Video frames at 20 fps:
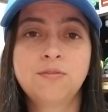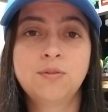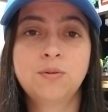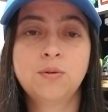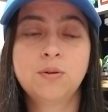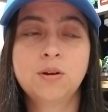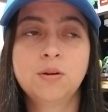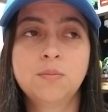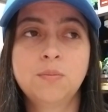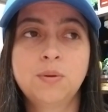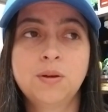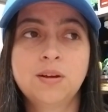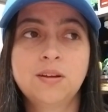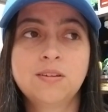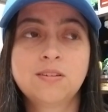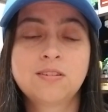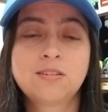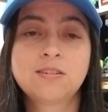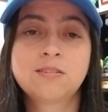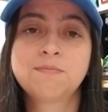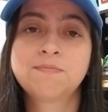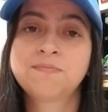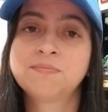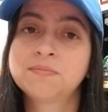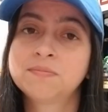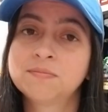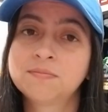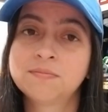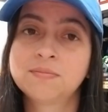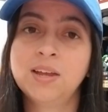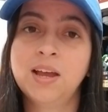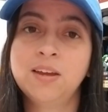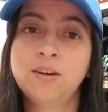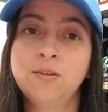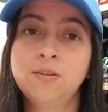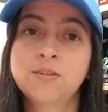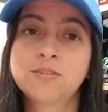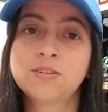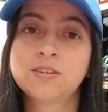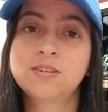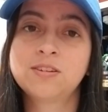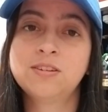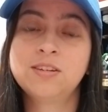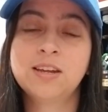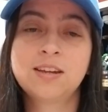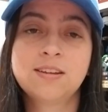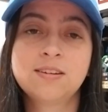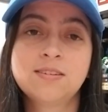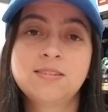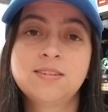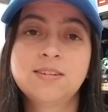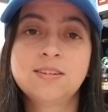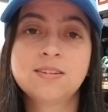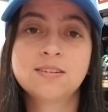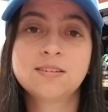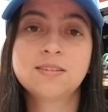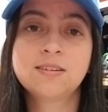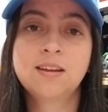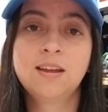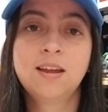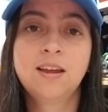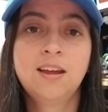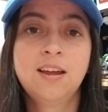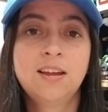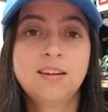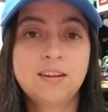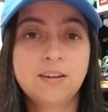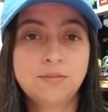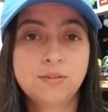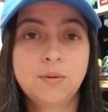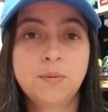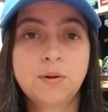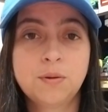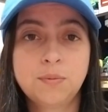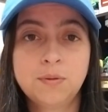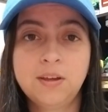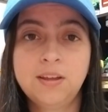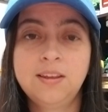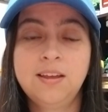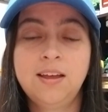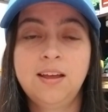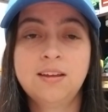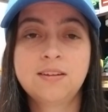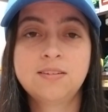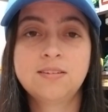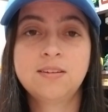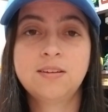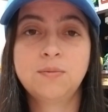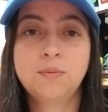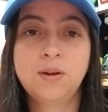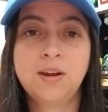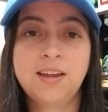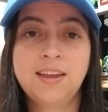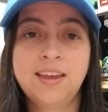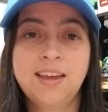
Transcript: for, but I know there's a second season. Definitely wanna play that when I